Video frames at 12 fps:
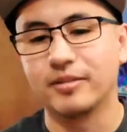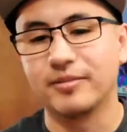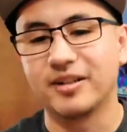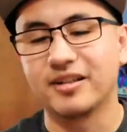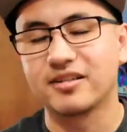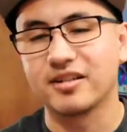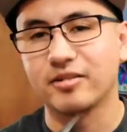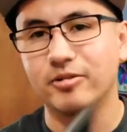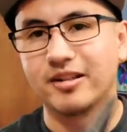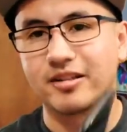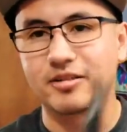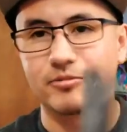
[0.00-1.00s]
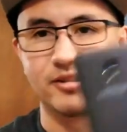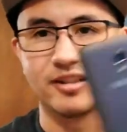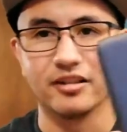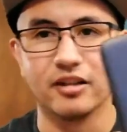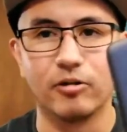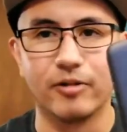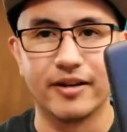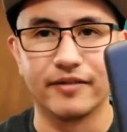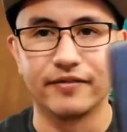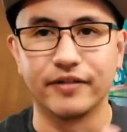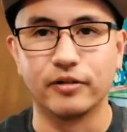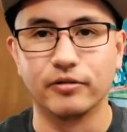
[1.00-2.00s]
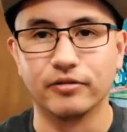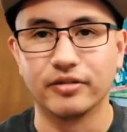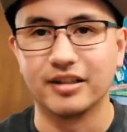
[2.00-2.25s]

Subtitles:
I mean, considering it's a really low-end phone,